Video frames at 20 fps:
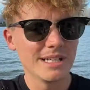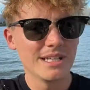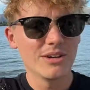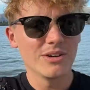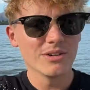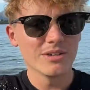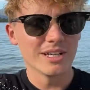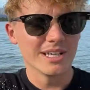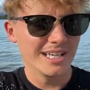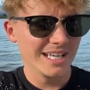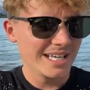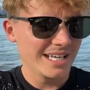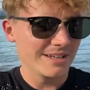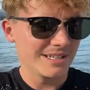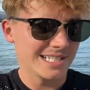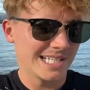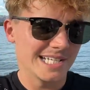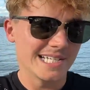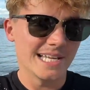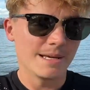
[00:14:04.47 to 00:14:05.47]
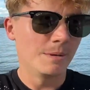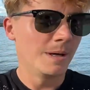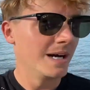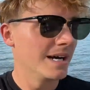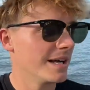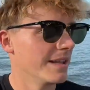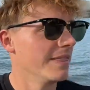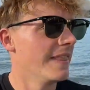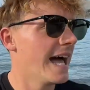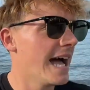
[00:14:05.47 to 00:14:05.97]
longer, yeah, says Emma.
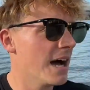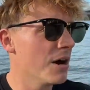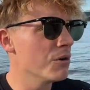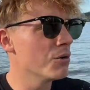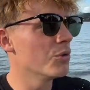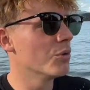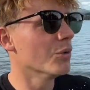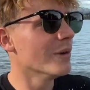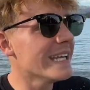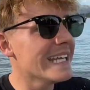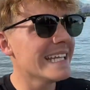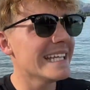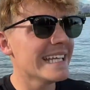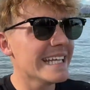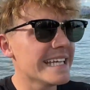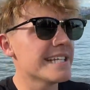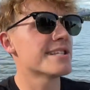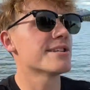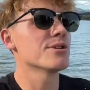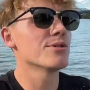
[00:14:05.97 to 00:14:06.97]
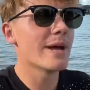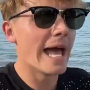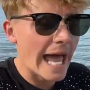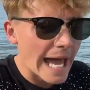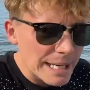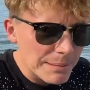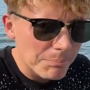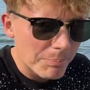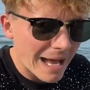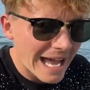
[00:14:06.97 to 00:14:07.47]
Now, we need to
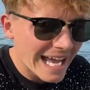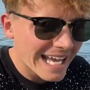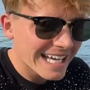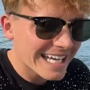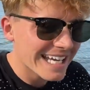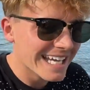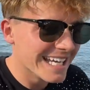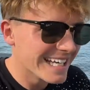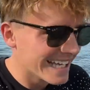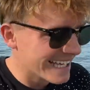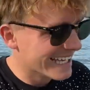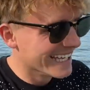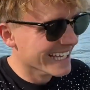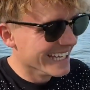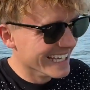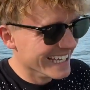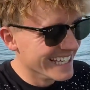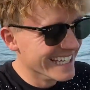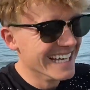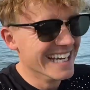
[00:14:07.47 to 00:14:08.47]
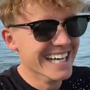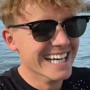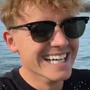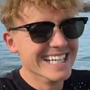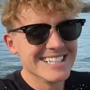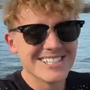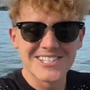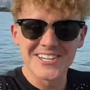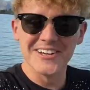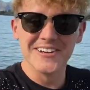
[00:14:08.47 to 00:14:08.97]
head back
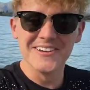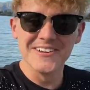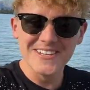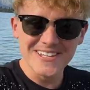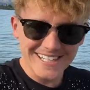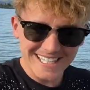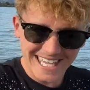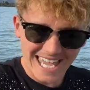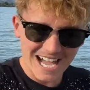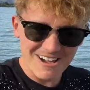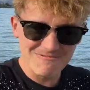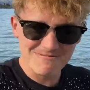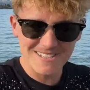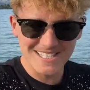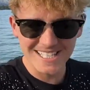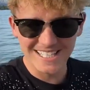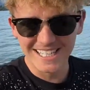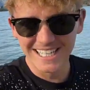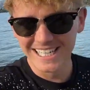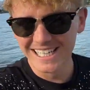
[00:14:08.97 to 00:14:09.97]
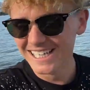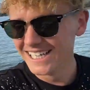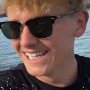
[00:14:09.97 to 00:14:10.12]
to the campsite,